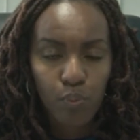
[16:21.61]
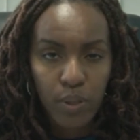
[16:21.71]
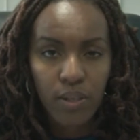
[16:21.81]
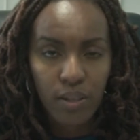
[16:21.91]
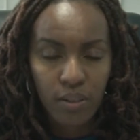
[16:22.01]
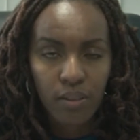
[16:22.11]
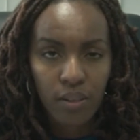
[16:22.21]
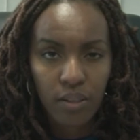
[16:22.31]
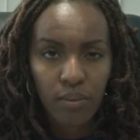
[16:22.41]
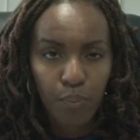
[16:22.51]

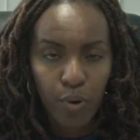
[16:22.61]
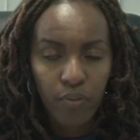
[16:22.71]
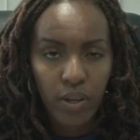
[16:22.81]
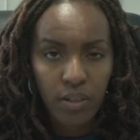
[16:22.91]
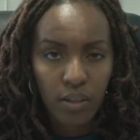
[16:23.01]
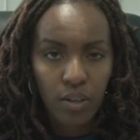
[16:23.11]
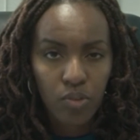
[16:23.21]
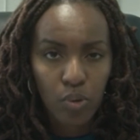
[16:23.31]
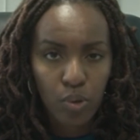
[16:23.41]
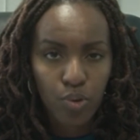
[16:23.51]
in providing a
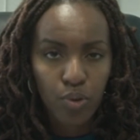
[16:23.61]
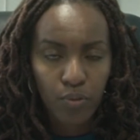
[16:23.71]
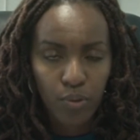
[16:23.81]
solution